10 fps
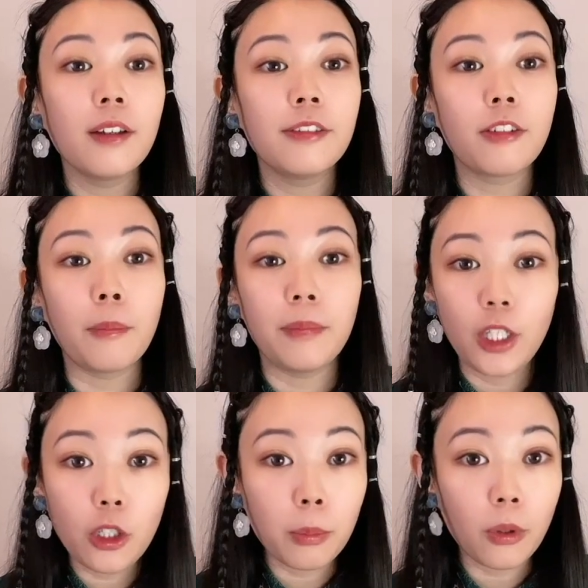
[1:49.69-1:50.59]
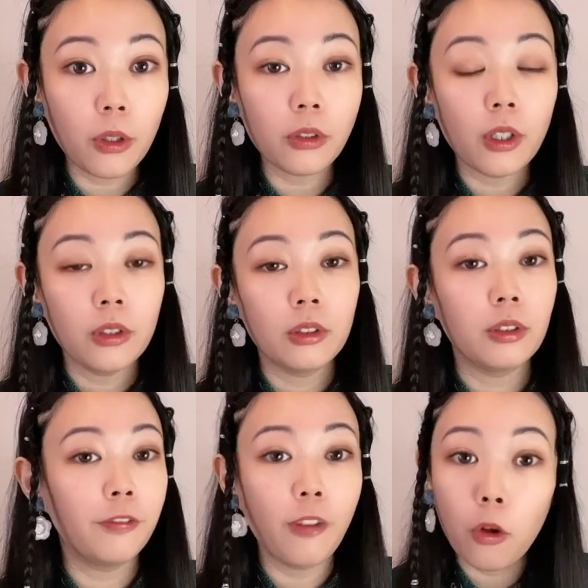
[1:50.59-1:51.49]
from new moon
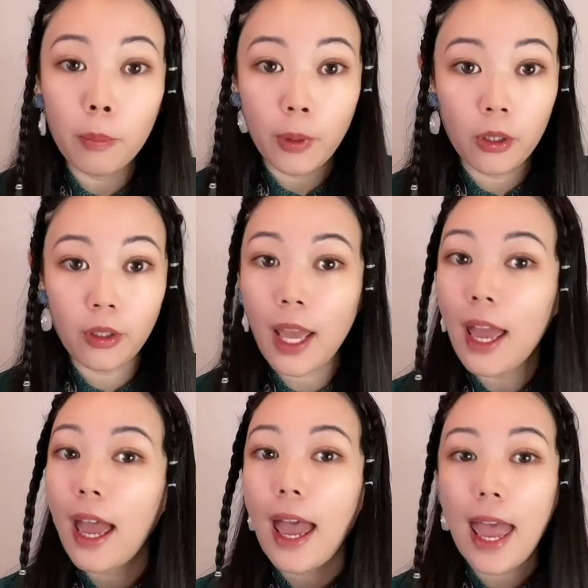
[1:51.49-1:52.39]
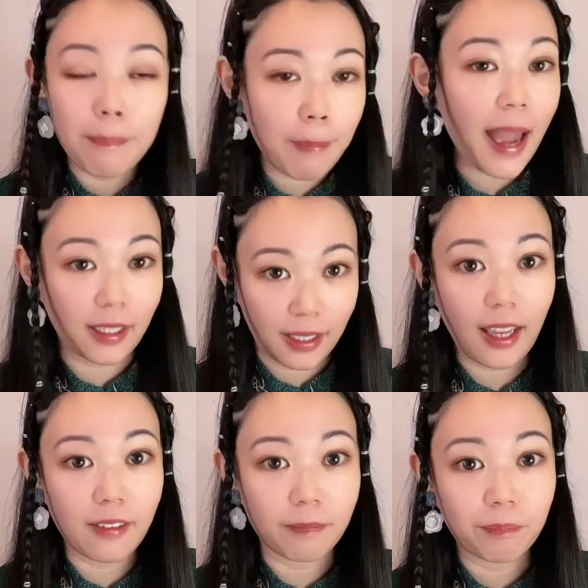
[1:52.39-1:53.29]
to full moon and back
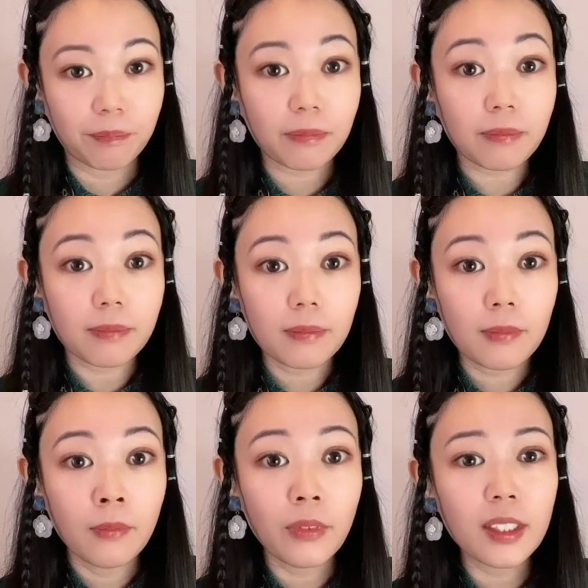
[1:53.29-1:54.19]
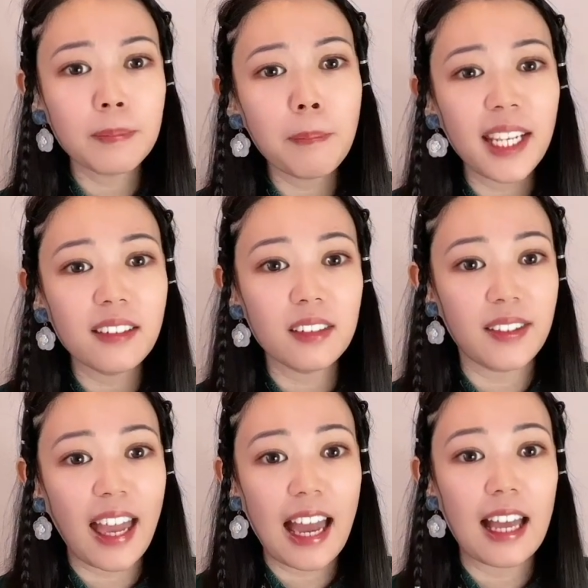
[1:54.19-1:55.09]
again. This
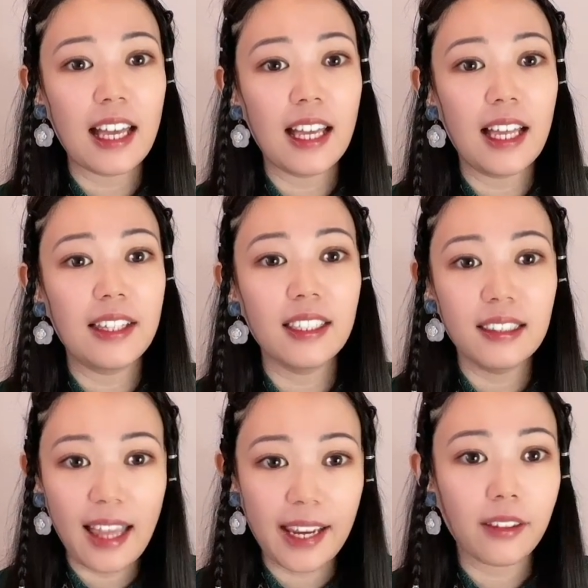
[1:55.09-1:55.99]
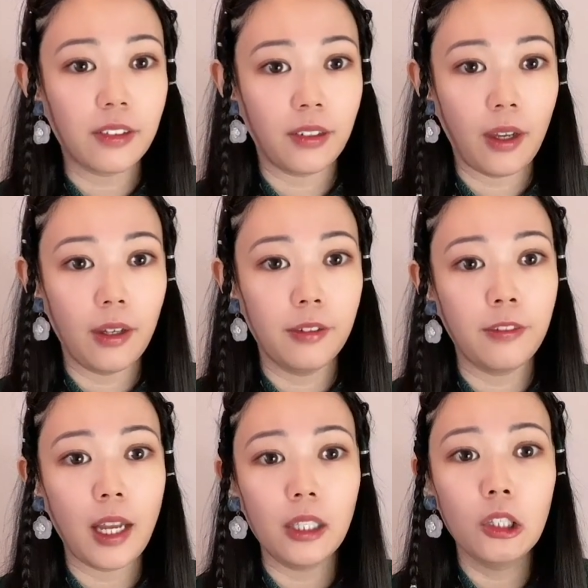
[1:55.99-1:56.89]
means that the length
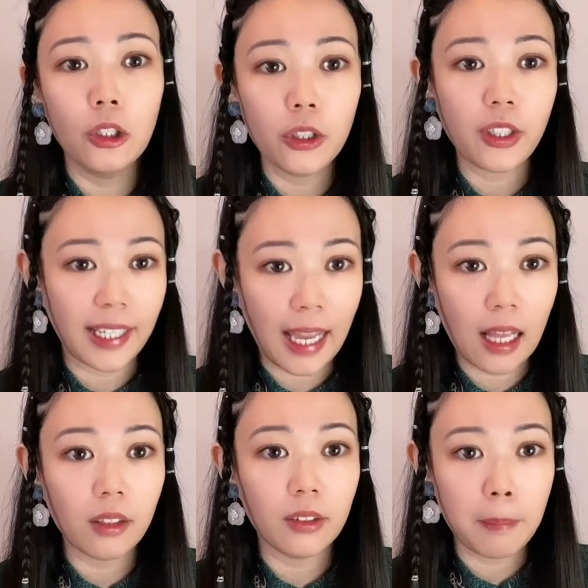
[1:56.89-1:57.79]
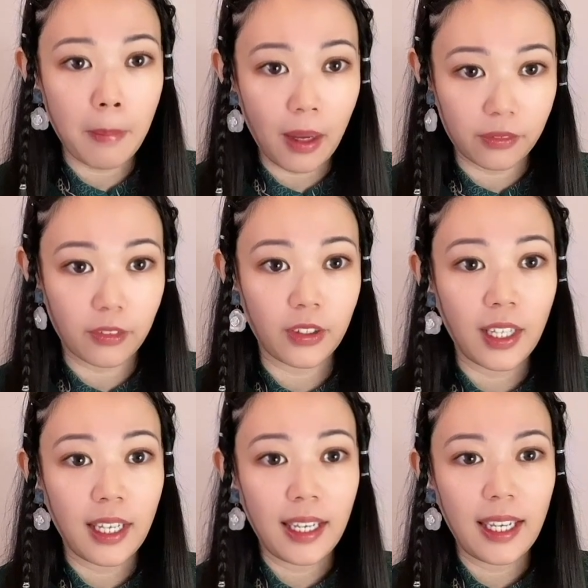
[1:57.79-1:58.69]
of a lunar calendar month
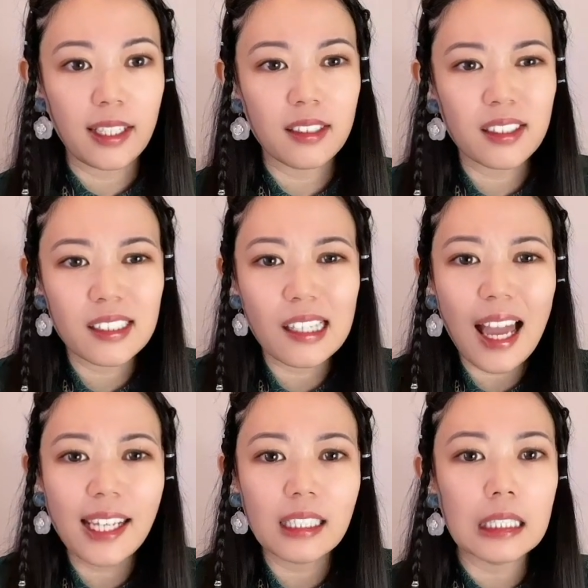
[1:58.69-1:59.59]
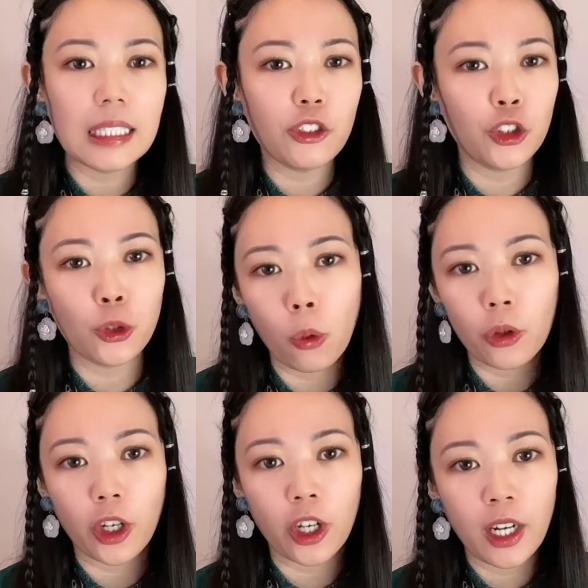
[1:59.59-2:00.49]
is slightly
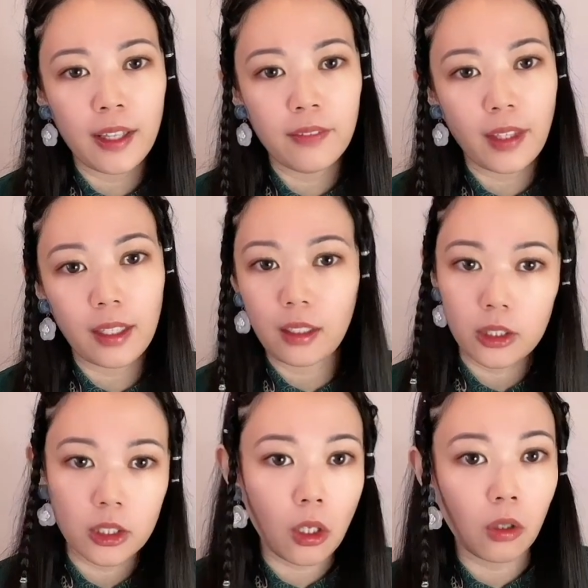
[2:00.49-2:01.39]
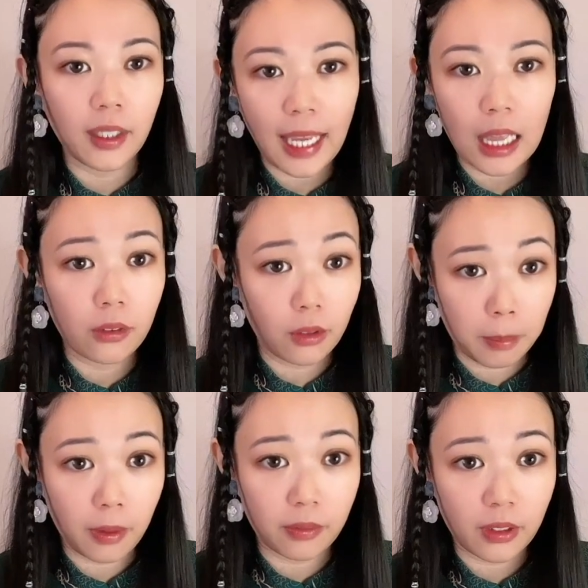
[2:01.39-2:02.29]
shorter than a solar calendar
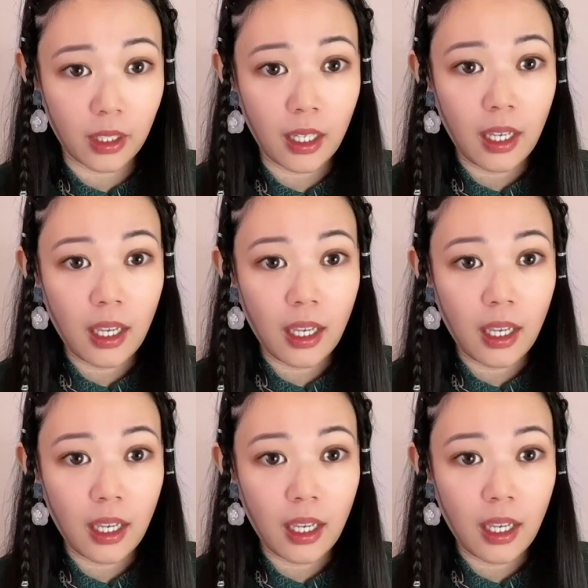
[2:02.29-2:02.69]
month,